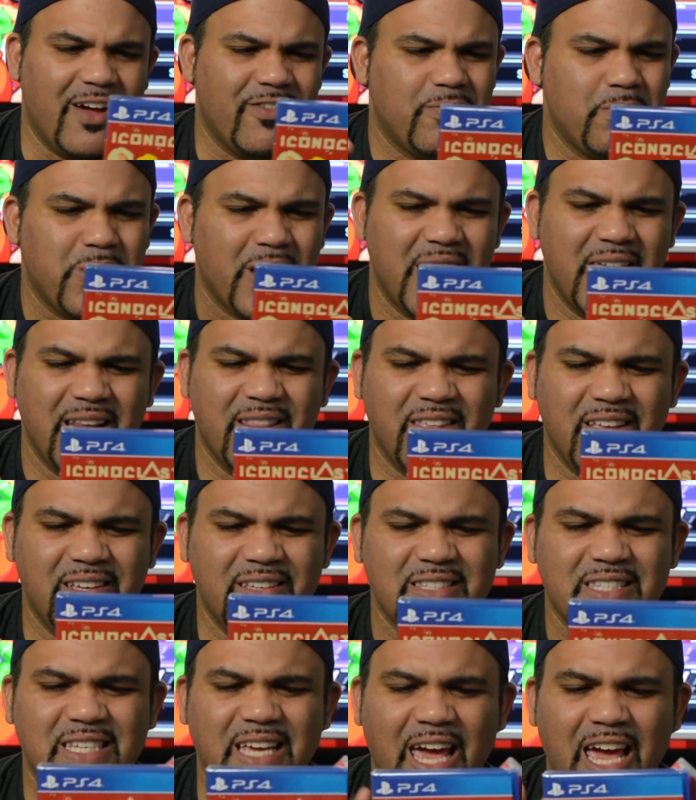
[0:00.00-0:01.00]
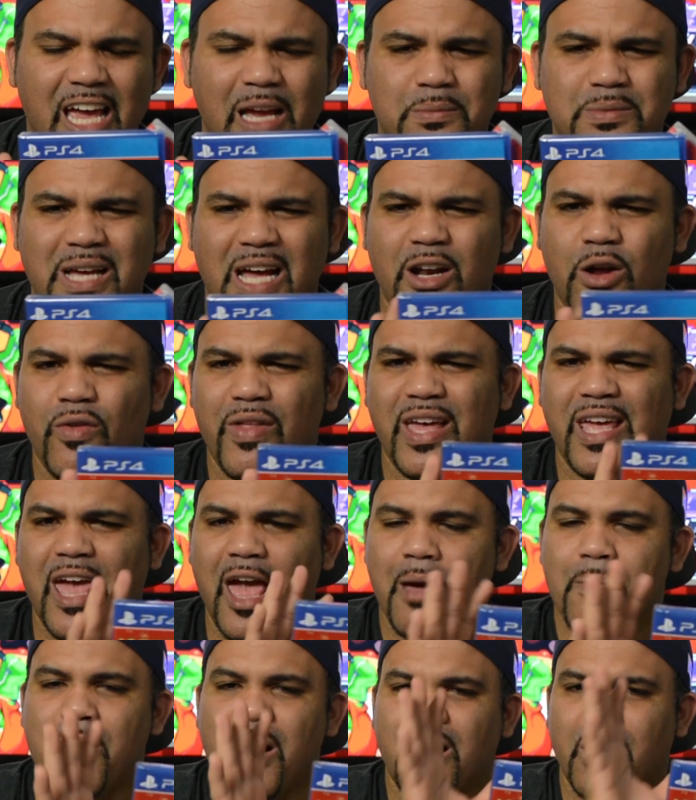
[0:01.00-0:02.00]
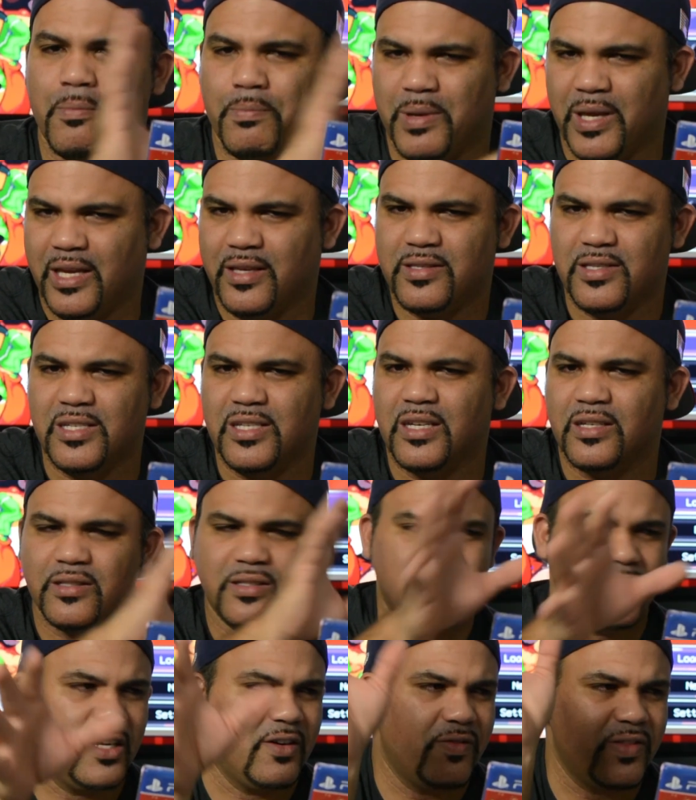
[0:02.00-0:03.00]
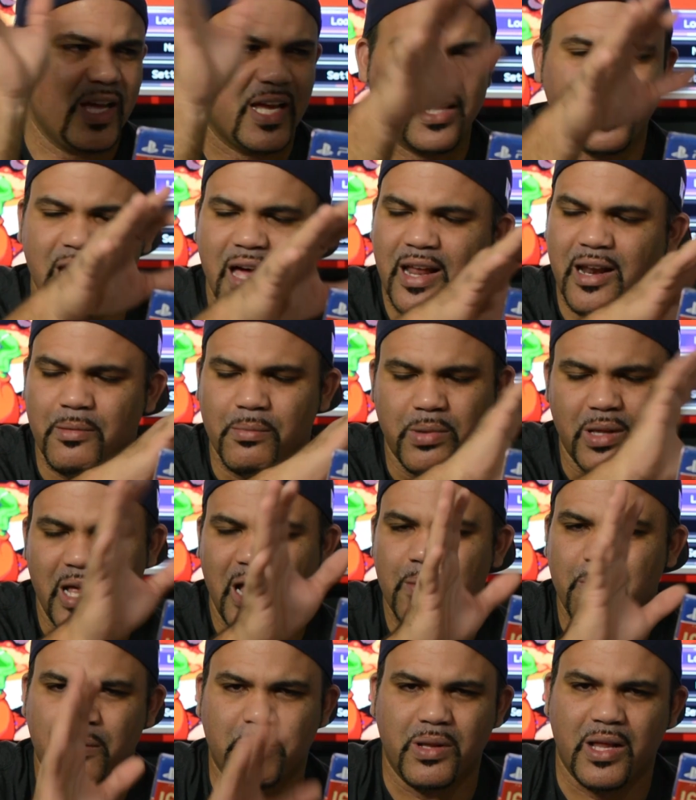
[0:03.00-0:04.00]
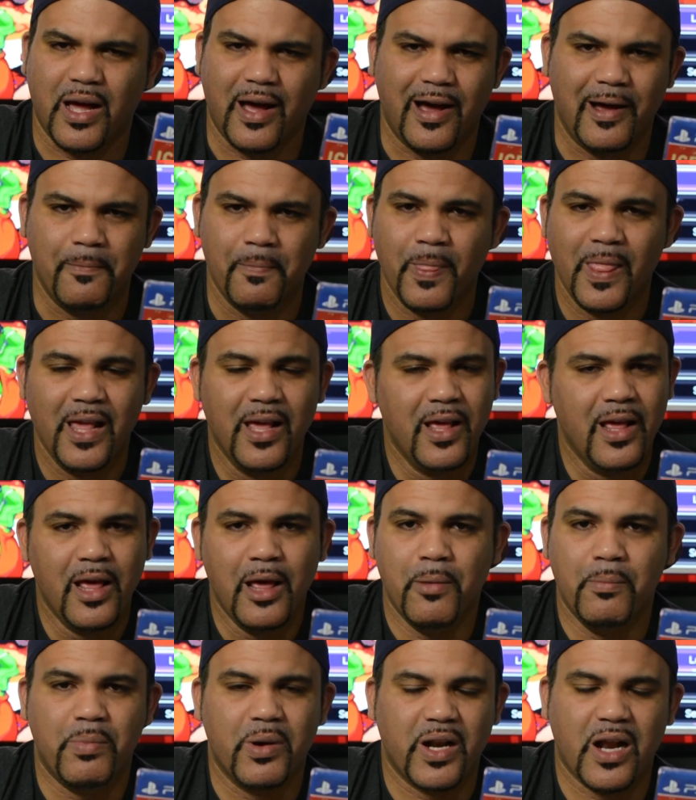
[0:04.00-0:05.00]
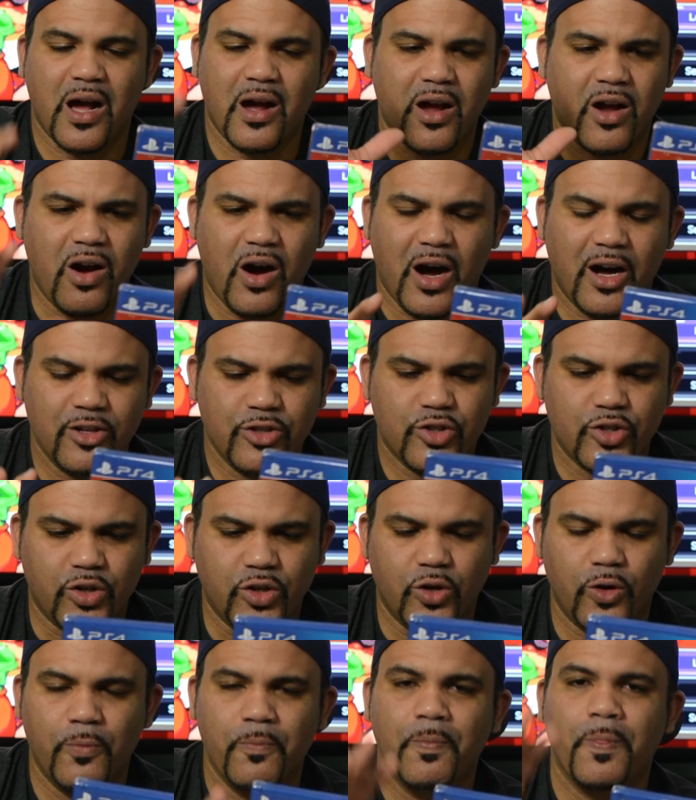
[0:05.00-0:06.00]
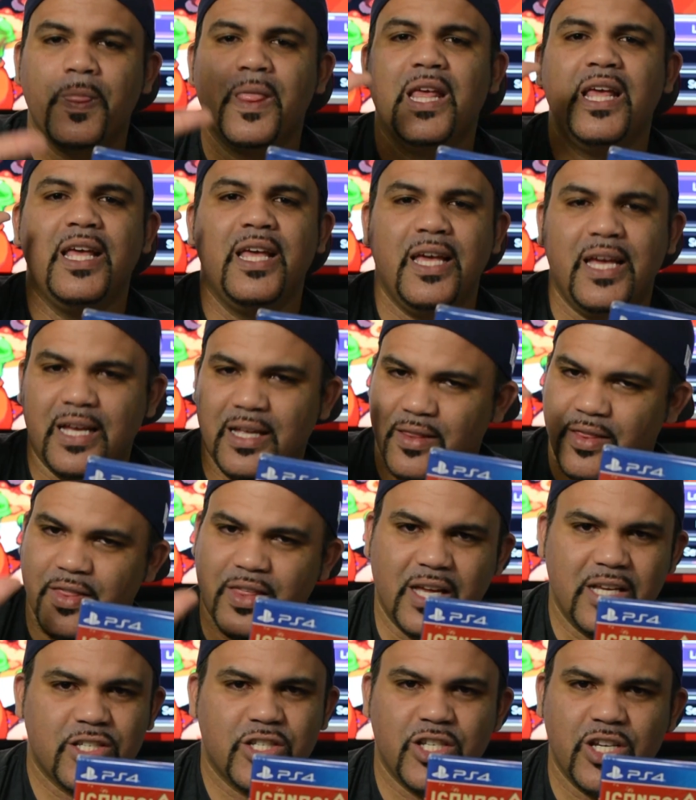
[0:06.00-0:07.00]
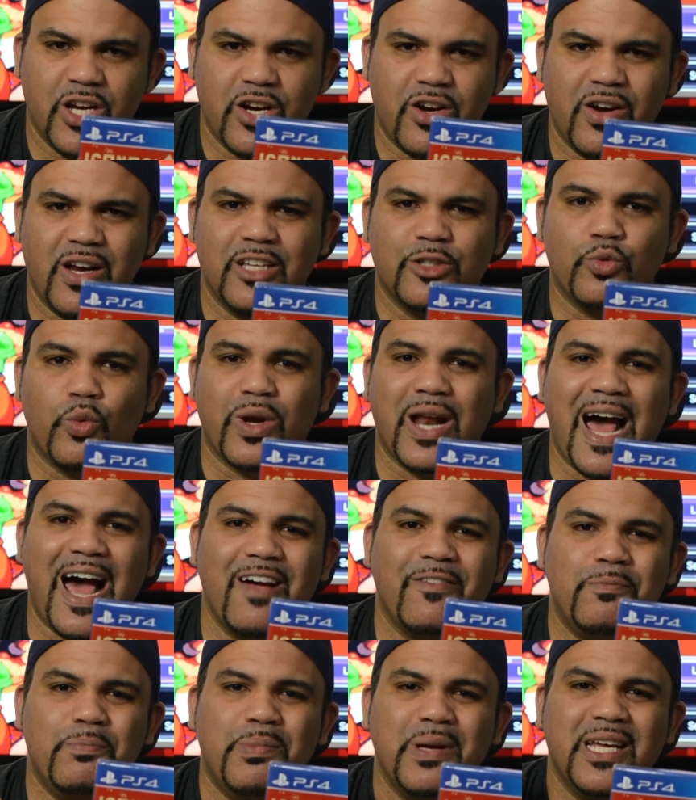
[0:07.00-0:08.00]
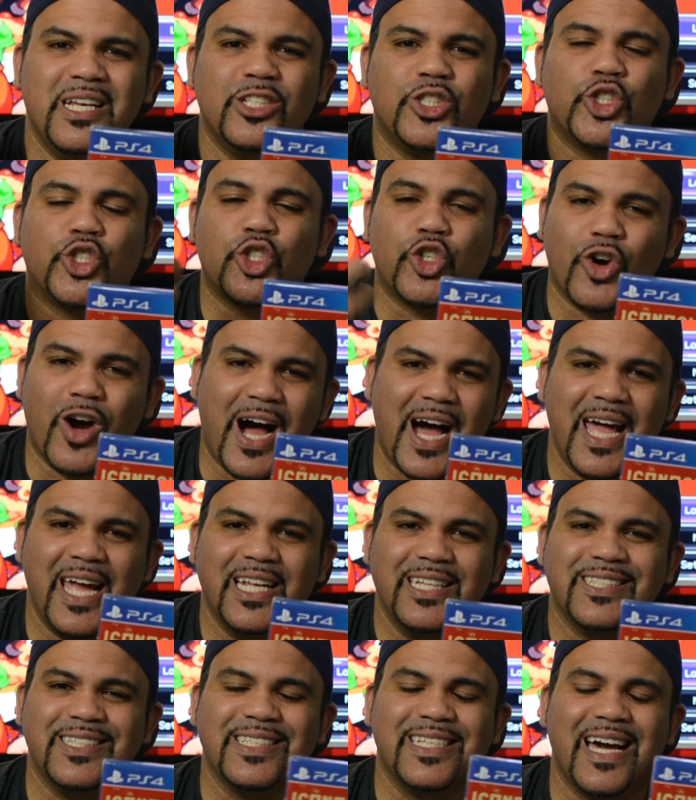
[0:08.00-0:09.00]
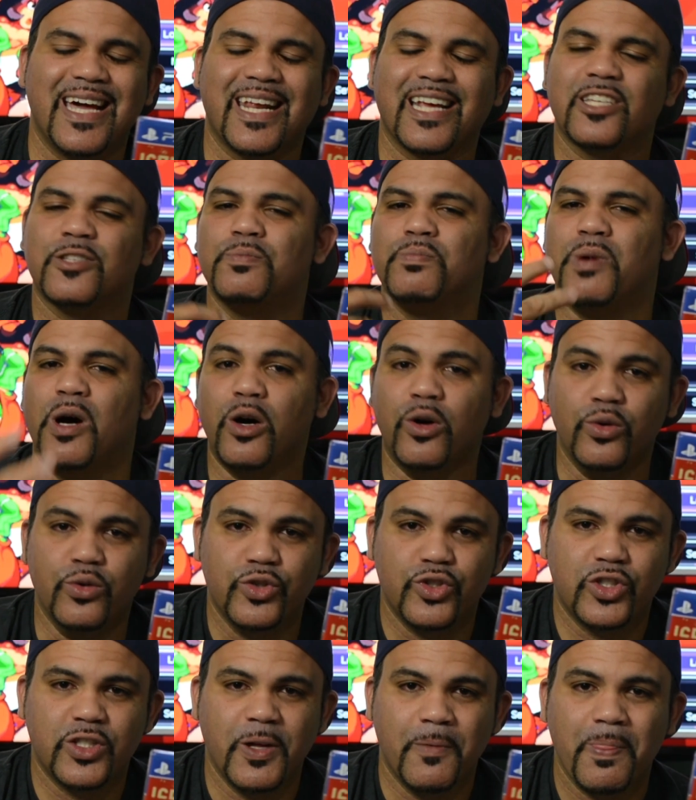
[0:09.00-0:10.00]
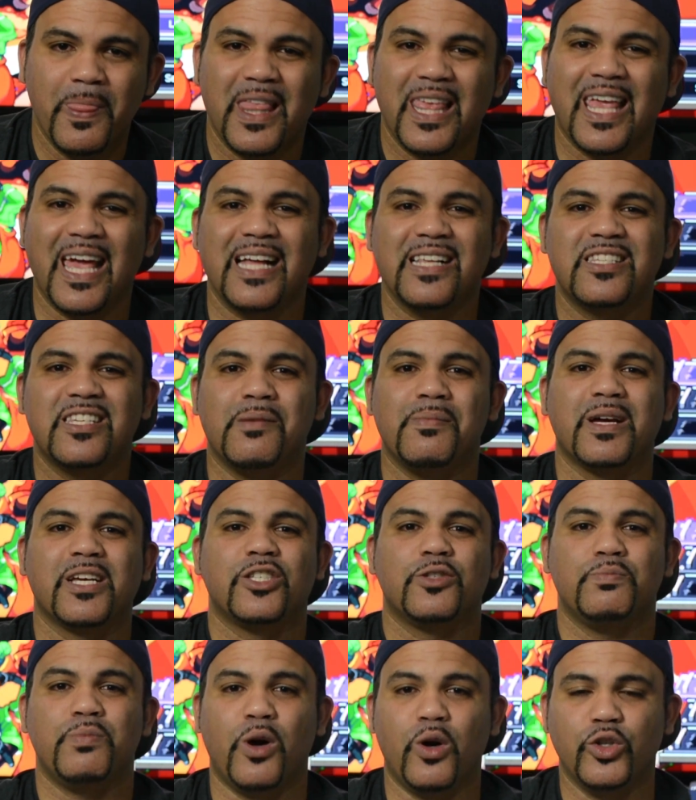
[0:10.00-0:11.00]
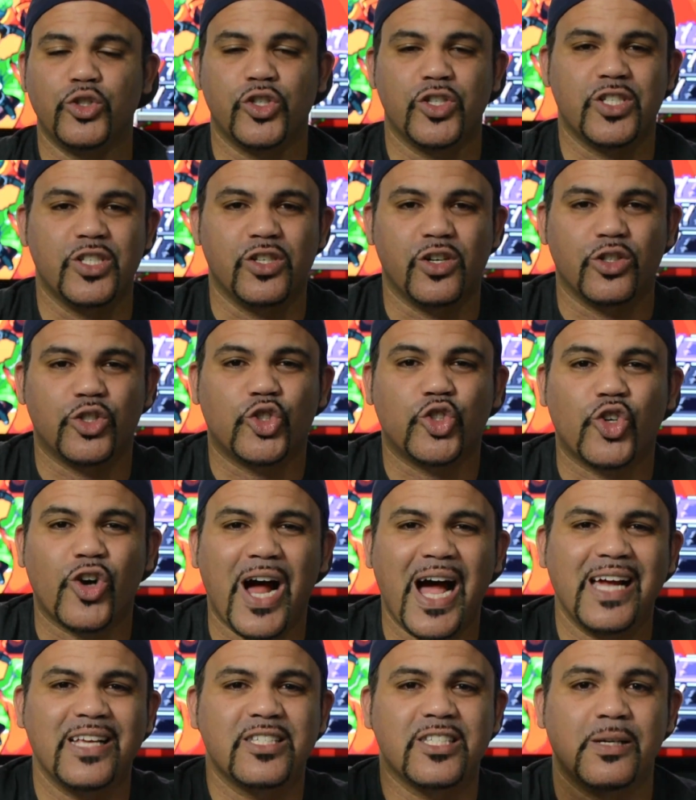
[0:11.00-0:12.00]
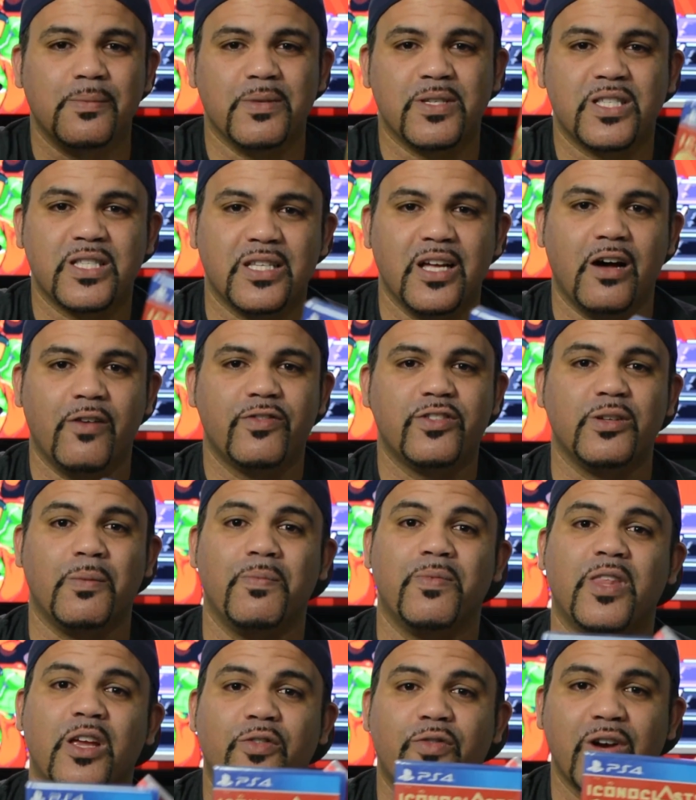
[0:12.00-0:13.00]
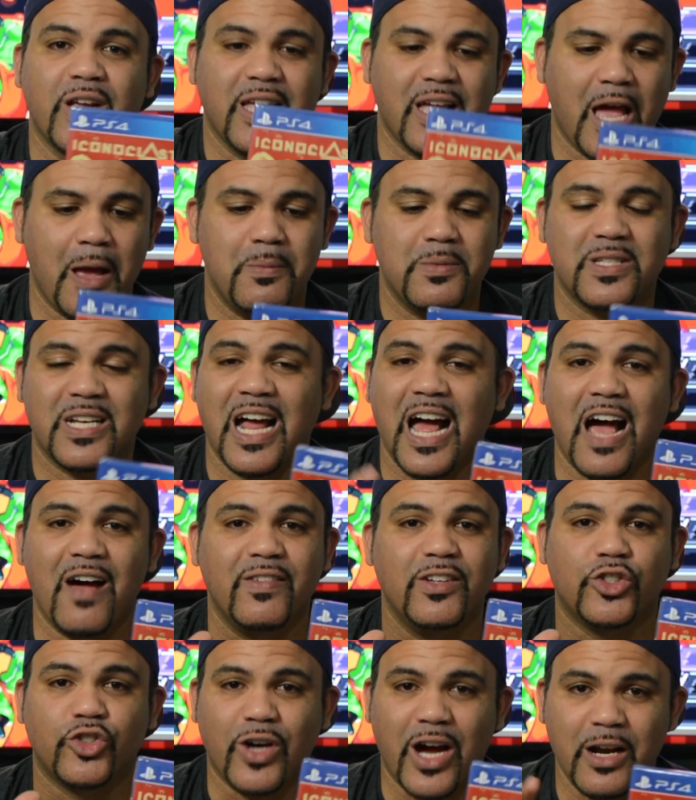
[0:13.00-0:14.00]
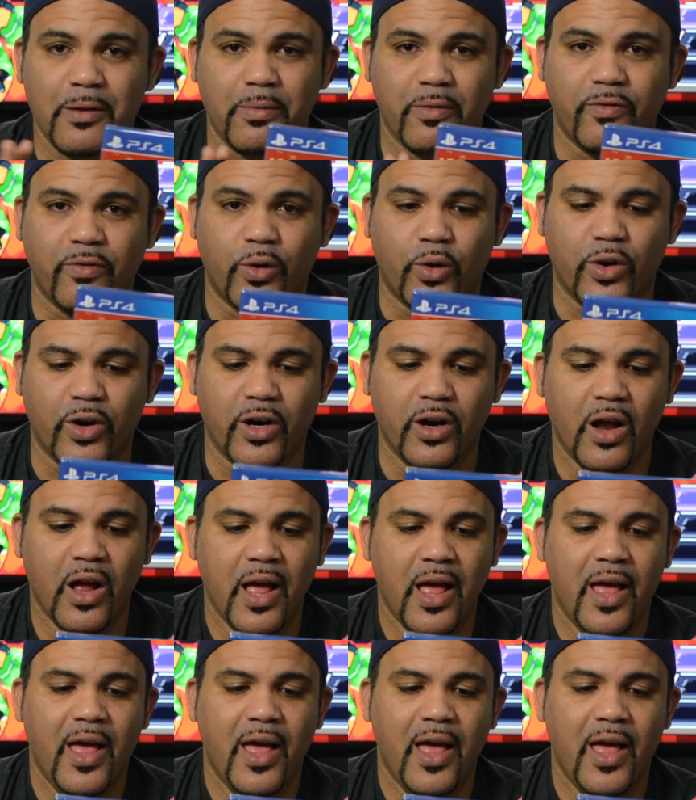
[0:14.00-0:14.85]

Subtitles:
I've played these games. I know they came out on PC and stuff like that and blah, blah, blah, but on console, this year is when I've been trying to get exposed, get some exposures, try some stuff, some different games that I haven't tried before.